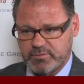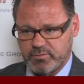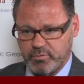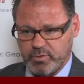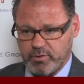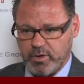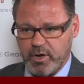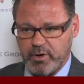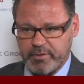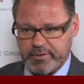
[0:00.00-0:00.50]

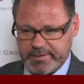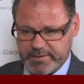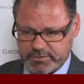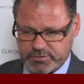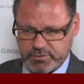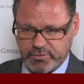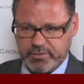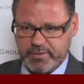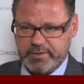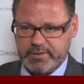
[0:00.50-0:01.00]
we're already
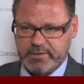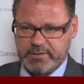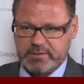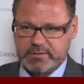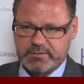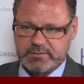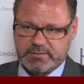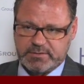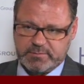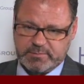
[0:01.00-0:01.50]

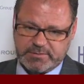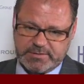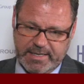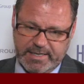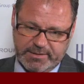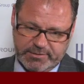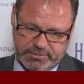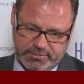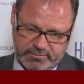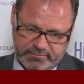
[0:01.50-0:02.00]
enjoying
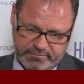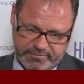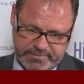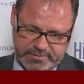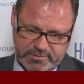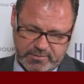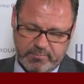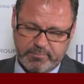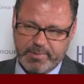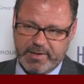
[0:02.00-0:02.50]
substantial
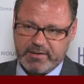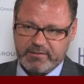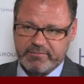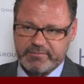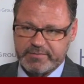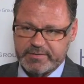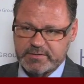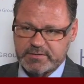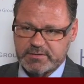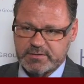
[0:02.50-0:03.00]
fiscal
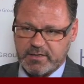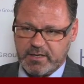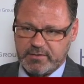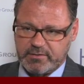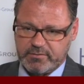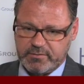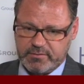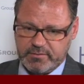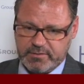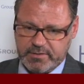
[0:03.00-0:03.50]
benefits
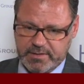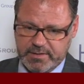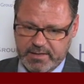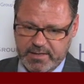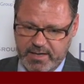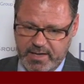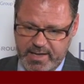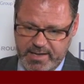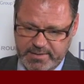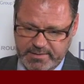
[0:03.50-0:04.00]
under
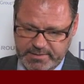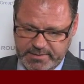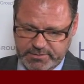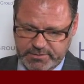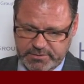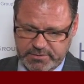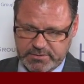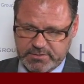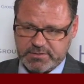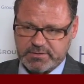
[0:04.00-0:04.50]

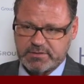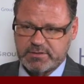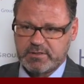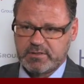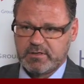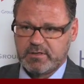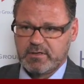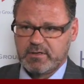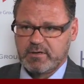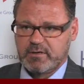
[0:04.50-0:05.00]
indigenous
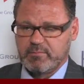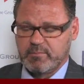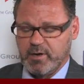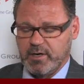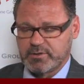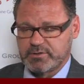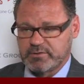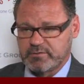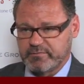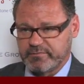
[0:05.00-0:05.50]

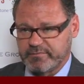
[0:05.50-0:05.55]
marginal